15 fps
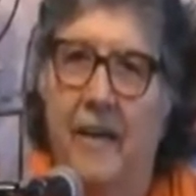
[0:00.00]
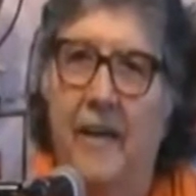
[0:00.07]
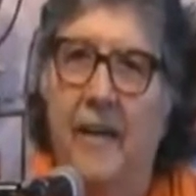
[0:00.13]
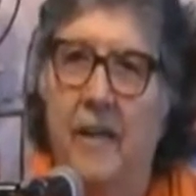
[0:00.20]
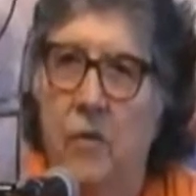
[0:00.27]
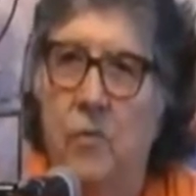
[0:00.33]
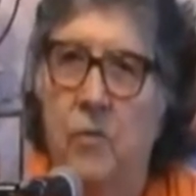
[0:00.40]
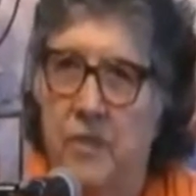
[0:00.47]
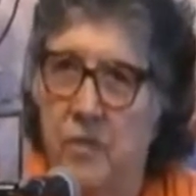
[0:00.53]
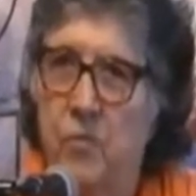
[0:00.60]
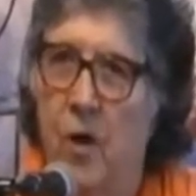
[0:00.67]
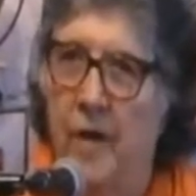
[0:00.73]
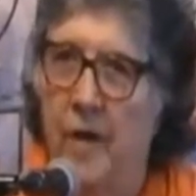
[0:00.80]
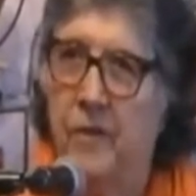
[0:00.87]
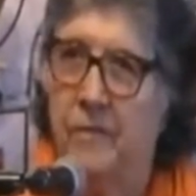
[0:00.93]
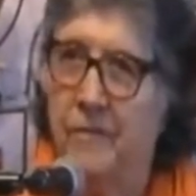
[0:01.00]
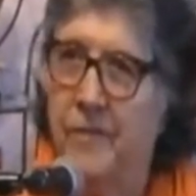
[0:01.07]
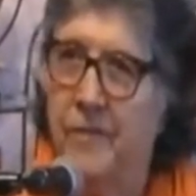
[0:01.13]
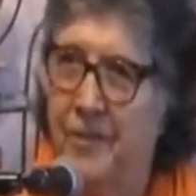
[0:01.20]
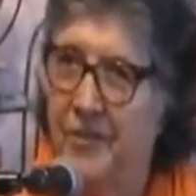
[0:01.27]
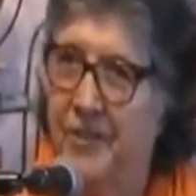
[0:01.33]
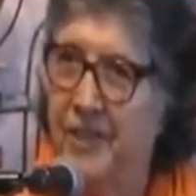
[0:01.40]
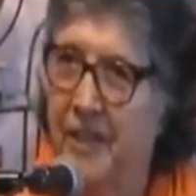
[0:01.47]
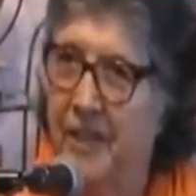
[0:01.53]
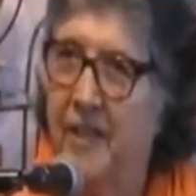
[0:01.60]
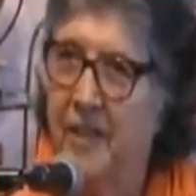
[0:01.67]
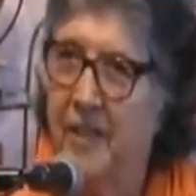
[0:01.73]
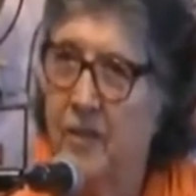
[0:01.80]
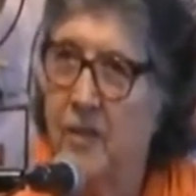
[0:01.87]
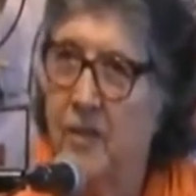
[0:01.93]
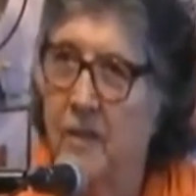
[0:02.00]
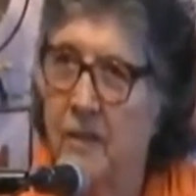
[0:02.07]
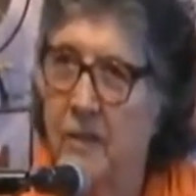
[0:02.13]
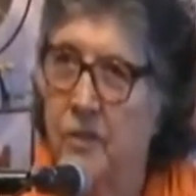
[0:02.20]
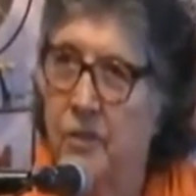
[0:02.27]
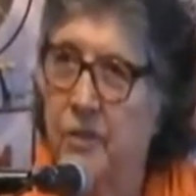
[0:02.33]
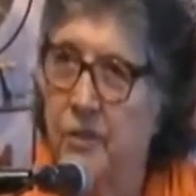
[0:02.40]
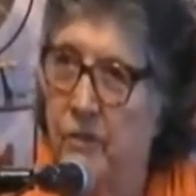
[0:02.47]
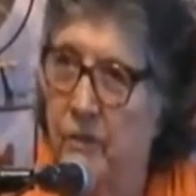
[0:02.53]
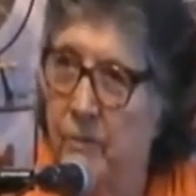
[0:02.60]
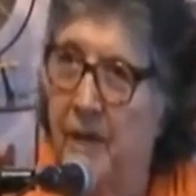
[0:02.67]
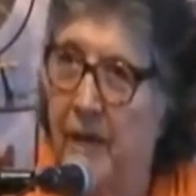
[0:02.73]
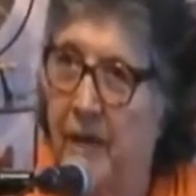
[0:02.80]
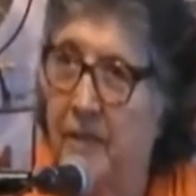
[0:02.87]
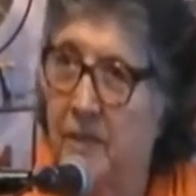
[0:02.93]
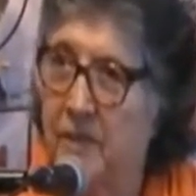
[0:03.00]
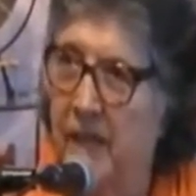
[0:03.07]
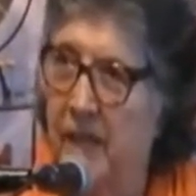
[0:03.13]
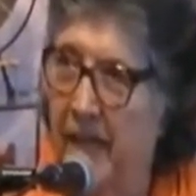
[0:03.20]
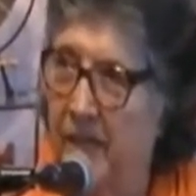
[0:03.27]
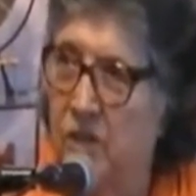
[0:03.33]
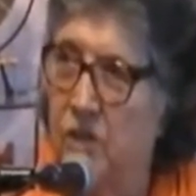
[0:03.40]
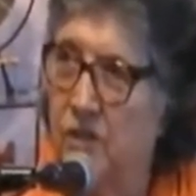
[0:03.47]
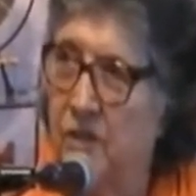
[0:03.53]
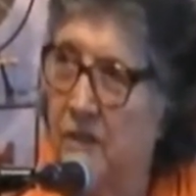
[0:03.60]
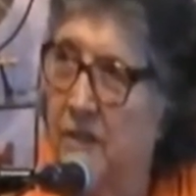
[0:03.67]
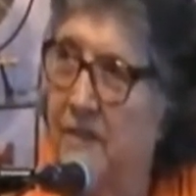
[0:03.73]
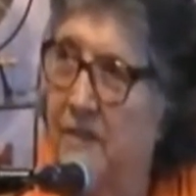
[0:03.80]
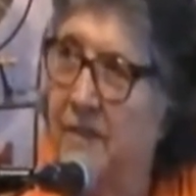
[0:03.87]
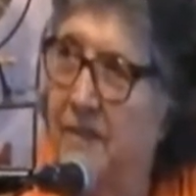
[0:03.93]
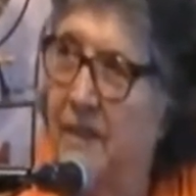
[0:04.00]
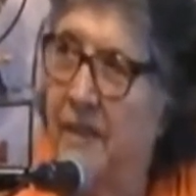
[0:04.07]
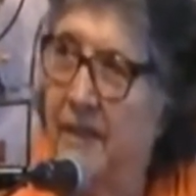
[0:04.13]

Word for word: It was wonderful to hear her do the meditation.